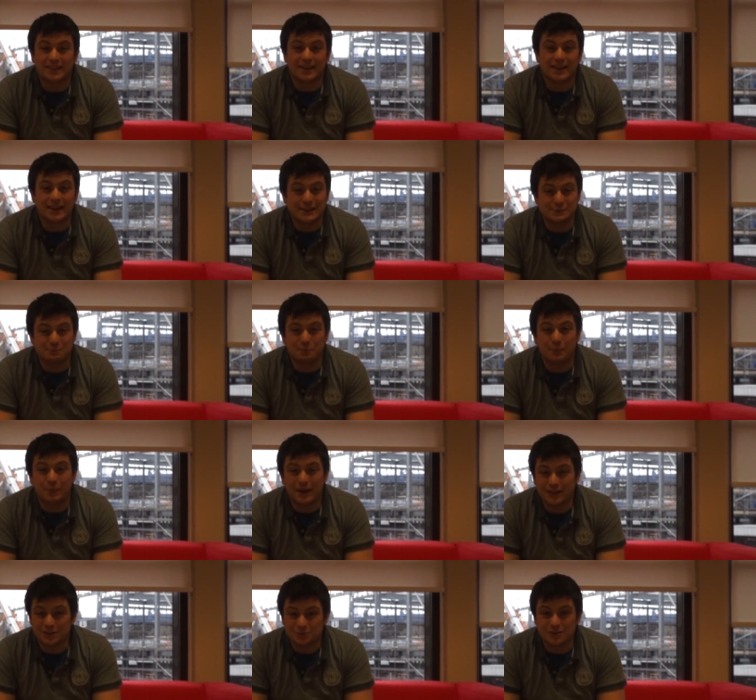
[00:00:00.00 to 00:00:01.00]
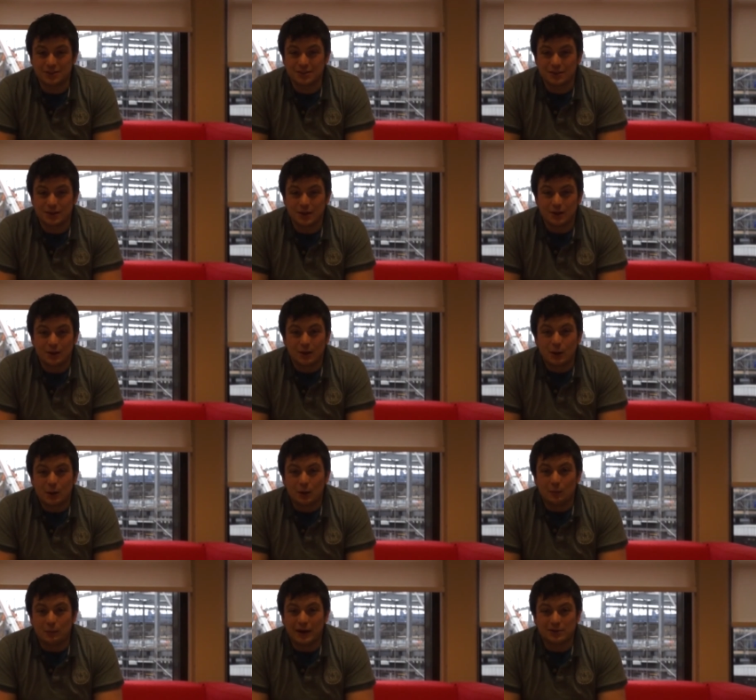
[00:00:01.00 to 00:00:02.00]
thing is batteries.
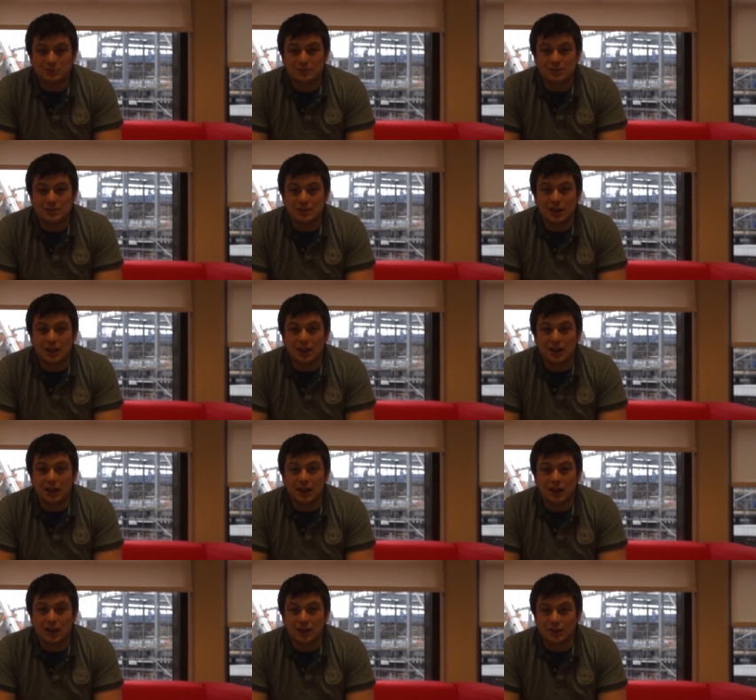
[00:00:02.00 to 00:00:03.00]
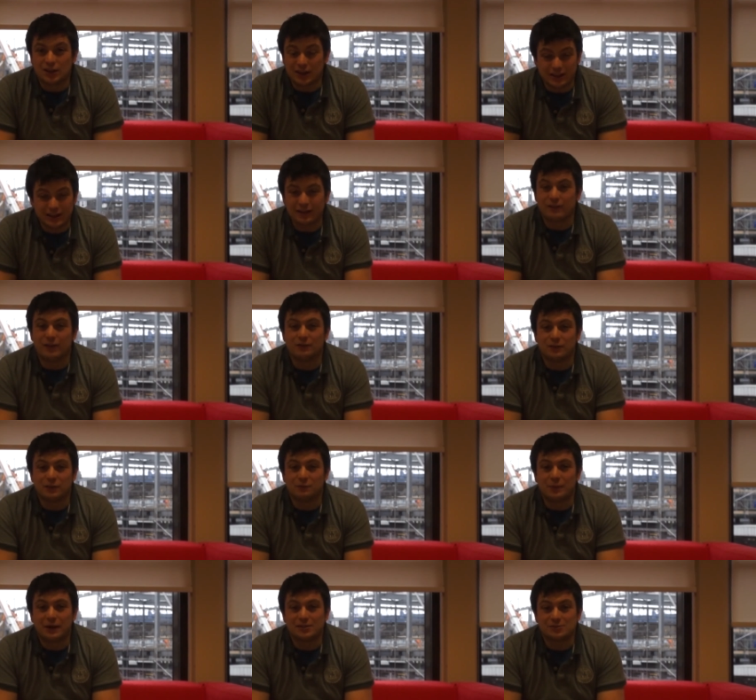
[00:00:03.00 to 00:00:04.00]
Batteries, you can never have
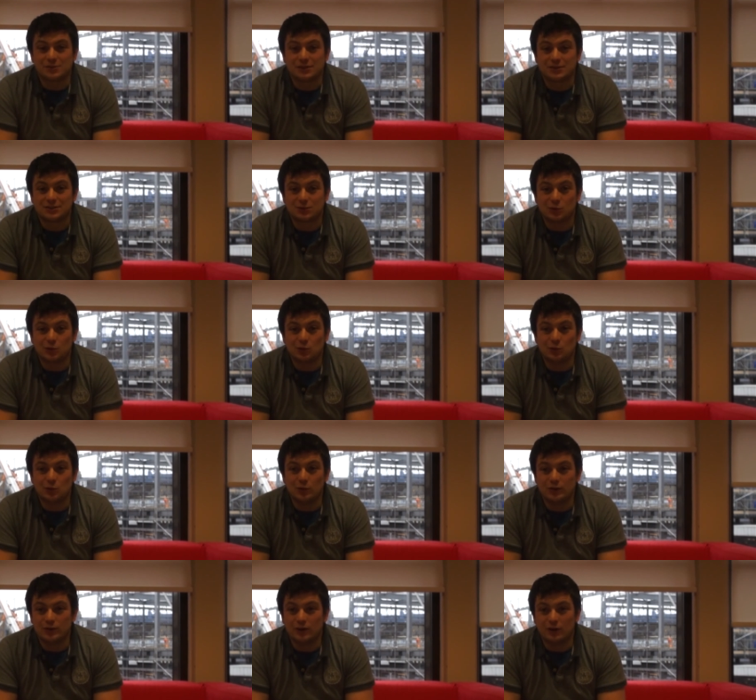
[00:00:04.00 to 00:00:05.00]
enough batteries, so